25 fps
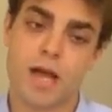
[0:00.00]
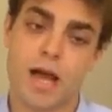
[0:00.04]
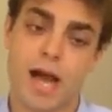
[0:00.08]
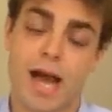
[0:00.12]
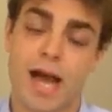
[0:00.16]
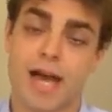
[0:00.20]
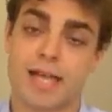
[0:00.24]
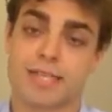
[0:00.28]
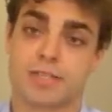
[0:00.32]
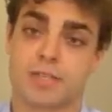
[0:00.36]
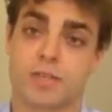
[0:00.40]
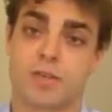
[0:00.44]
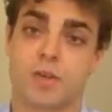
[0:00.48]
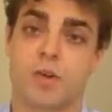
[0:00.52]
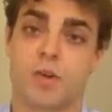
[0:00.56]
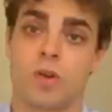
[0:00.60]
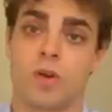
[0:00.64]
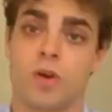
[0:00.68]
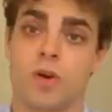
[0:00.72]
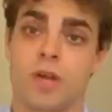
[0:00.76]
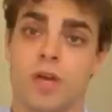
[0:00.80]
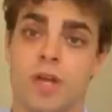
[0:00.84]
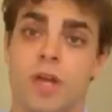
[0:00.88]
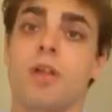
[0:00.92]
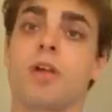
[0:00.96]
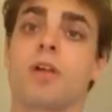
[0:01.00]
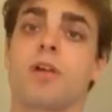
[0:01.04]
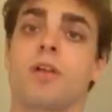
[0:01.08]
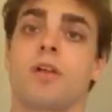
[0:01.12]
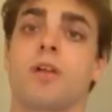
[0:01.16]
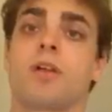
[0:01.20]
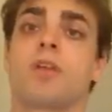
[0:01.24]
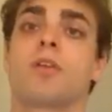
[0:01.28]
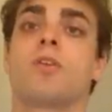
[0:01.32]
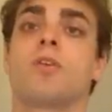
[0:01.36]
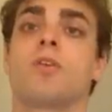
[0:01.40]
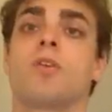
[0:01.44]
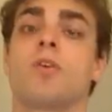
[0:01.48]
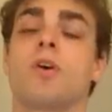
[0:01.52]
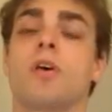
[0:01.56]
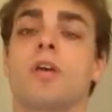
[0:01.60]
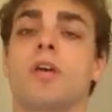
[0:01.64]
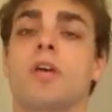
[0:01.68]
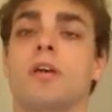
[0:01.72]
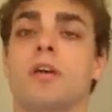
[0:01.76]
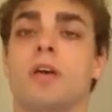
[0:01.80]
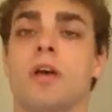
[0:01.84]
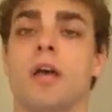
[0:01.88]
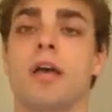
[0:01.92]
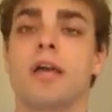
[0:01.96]
ask your lawyer, you know,
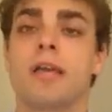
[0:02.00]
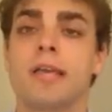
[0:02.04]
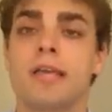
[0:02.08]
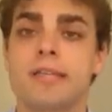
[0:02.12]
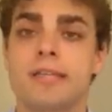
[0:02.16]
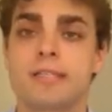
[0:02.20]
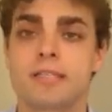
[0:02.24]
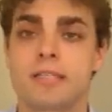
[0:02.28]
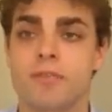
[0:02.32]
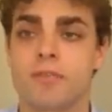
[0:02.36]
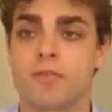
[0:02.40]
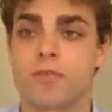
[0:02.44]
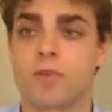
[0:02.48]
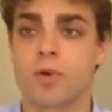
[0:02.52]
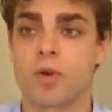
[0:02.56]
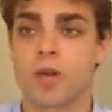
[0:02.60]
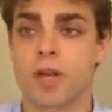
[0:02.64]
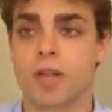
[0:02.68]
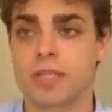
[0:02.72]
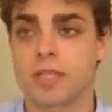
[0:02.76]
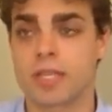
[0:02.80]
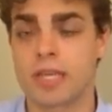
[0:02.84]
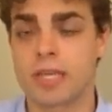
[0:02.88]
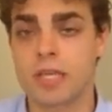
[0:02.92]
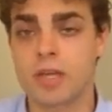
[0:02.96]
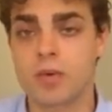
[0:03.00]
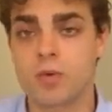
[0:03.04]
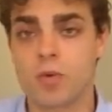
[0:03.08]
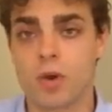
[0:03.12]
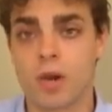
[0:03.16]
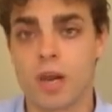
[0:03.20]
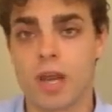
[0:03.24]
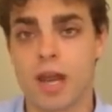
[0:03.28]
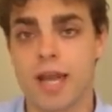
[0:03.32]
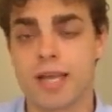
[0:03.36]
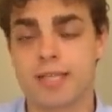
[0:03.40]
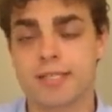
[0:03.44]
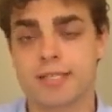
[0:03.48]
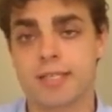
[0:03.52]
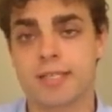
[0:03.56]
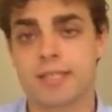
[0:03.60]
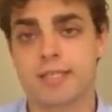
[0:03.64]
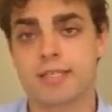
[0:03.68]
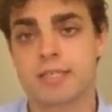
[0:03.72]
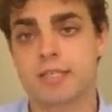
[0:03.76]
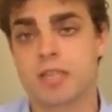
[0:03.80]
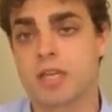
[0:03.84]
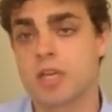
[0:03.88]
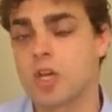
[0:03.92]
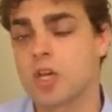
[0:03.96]
is for the liquor
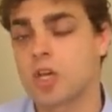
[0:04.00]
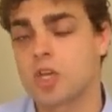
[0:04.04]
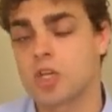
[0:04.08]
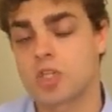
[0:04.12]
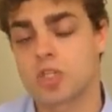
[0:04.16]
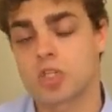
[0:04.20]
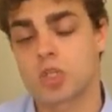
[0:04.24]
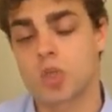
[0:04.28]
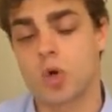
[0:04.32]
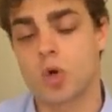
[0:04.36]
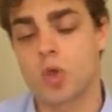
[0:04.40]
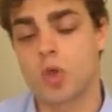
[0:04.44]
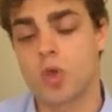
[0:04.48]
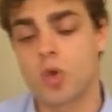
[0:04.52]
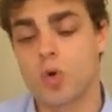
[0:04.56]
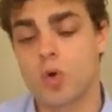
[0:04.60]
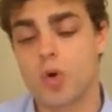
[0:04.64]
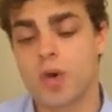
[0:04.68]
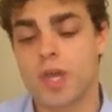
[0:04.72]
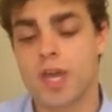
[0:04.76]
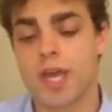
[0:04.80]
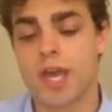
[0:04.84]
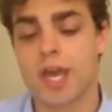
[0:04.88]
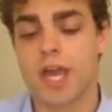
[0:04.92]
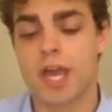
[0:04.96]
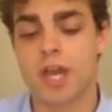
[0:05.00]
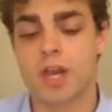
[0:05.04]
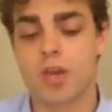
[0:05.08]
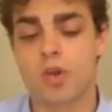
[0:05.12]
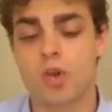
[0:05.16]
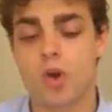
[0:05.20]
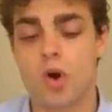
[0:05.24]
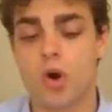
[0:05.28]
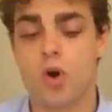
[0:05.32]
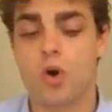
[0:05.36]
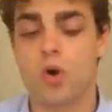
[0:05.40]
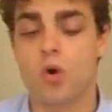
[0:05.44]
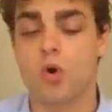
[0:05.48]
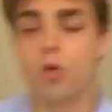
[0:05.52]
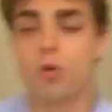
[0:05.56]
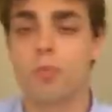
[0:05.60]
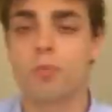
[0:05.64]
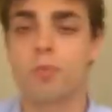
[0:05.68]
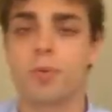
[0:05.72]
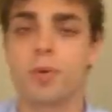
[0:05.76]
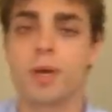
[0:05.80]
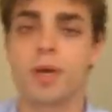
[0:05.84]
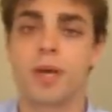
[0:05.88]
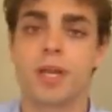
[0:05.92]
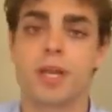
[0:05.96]
license. So you cannot
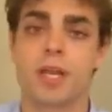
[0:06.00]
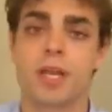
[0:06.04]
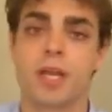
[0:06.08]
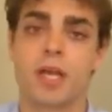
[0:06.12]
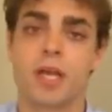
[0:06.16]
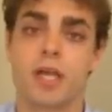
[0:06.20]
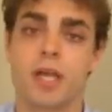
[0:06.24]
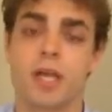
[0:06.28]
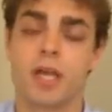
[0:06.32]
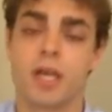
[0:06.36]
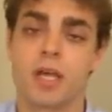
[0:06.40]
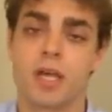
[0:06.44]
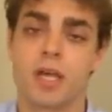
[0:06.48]
open